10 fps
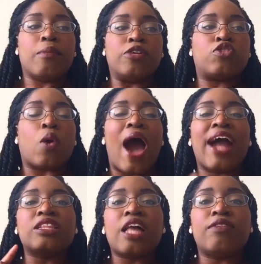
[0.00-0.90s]
So
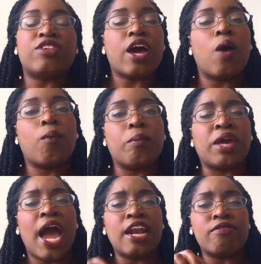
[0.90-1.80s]
I love to help women
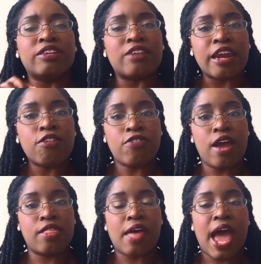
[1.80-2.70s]
kind of
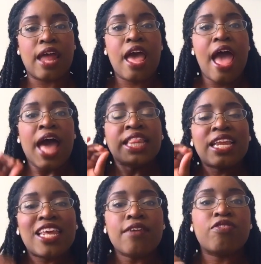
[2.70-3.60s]
identify that and
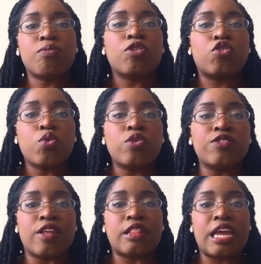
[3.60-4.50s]
then give them the
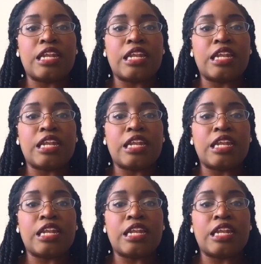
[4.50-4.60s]
tools that they